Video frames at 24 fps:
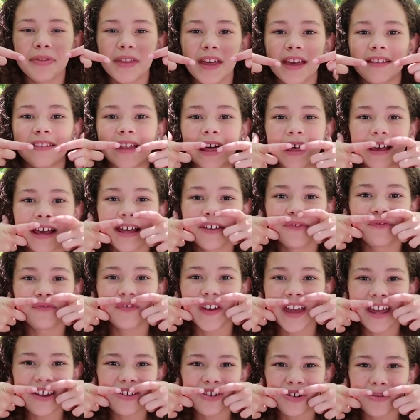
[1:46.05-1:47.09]
thing that can
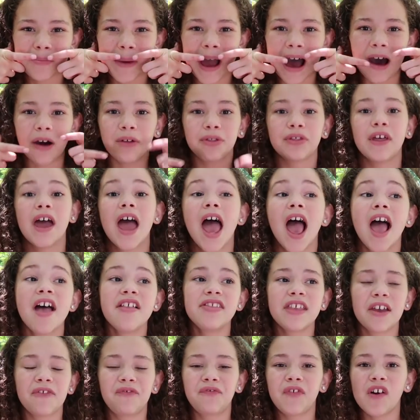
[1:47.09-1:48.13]
fit in your mouth,
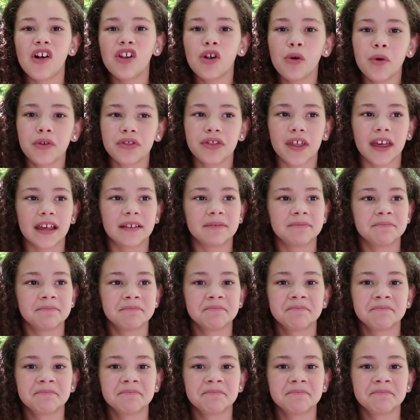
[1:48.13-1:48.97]
and they fill it with like